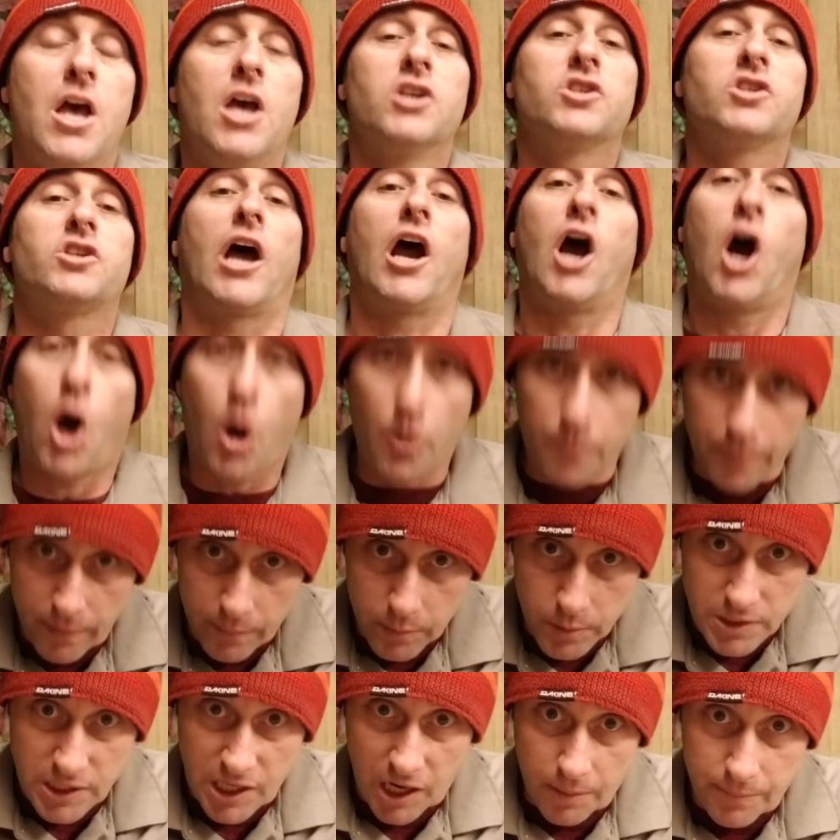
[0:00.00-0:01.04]
So I hope it
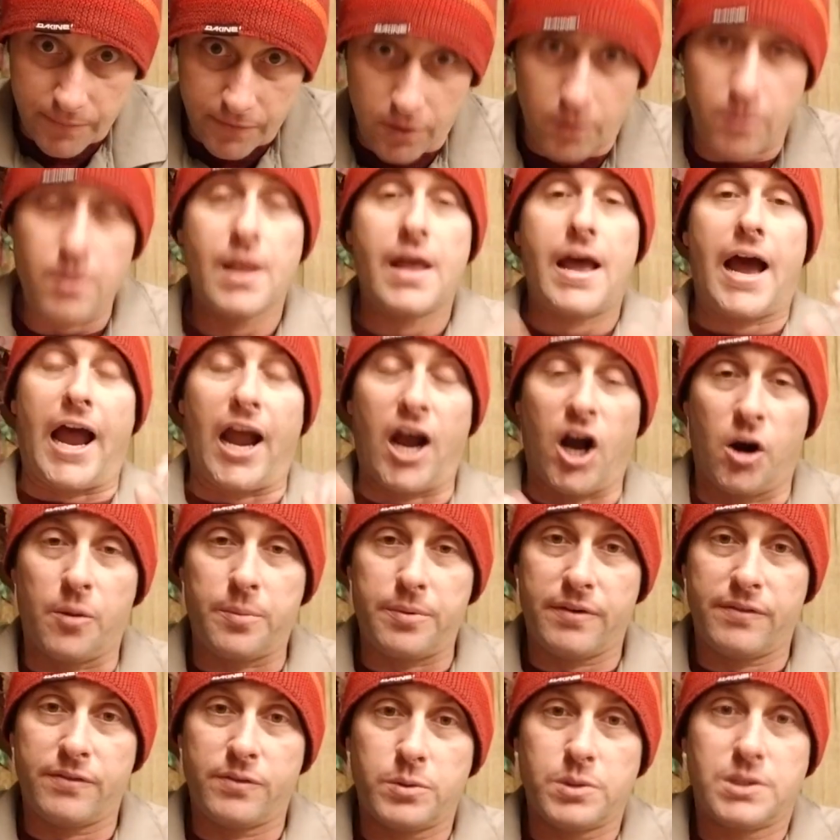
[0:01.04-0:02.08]
was helpful. I hope
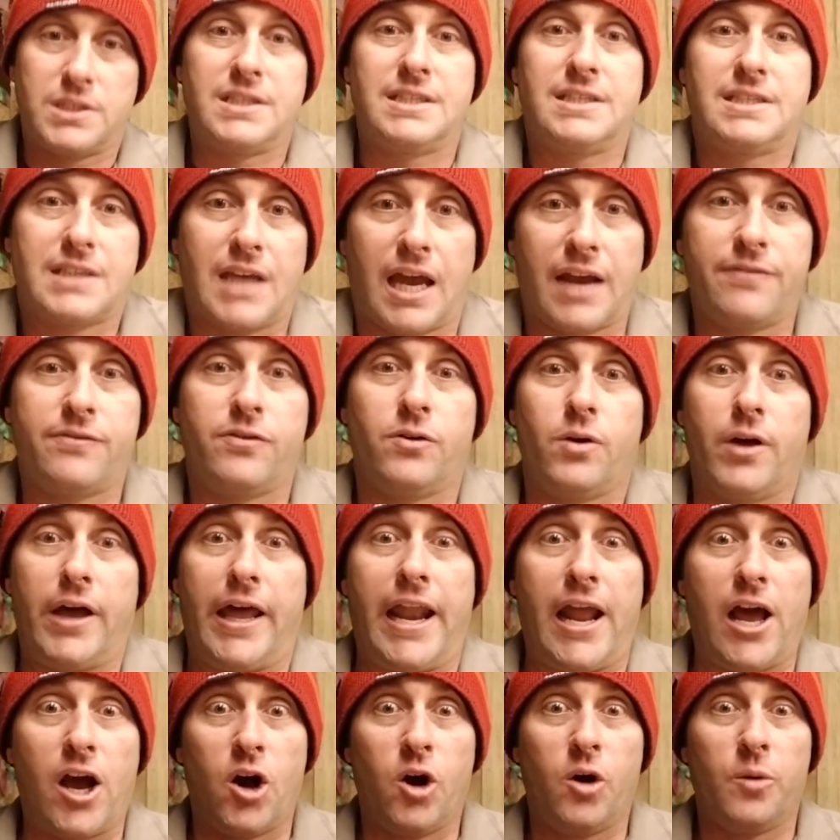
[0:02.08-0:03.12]
it was insightful, and
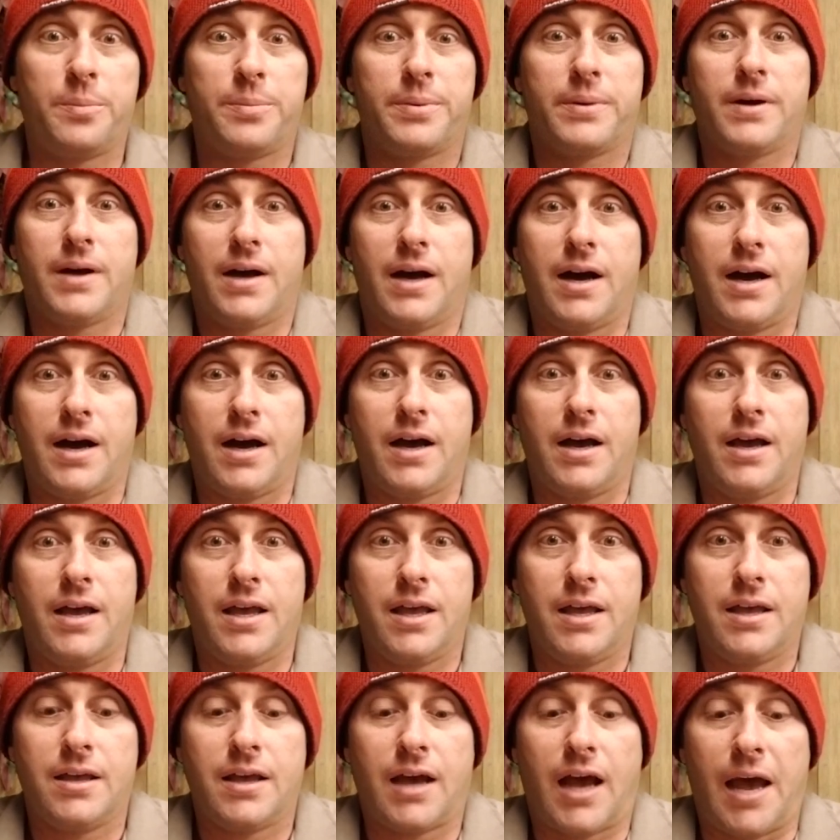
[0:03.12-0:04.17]
I hope
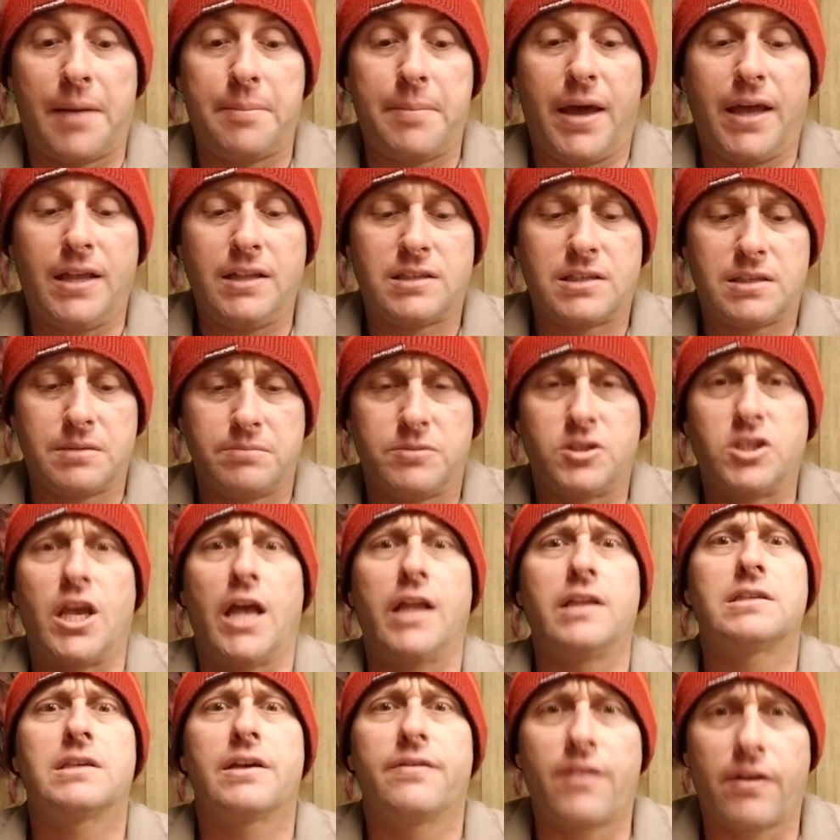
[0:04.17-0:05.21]
I made some
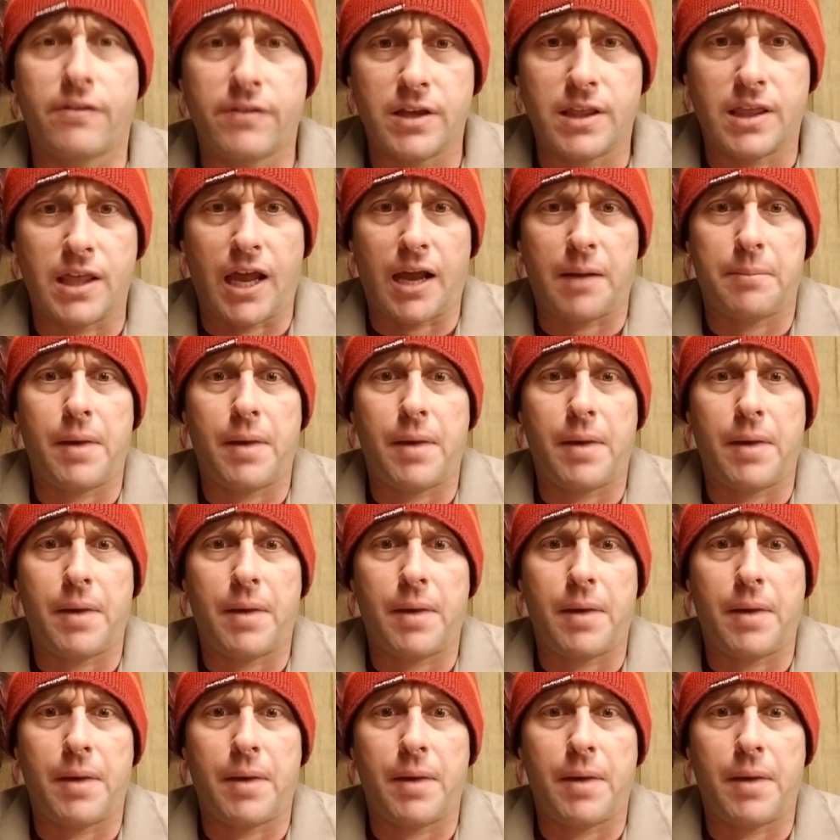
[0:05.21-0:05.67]
sense of everything.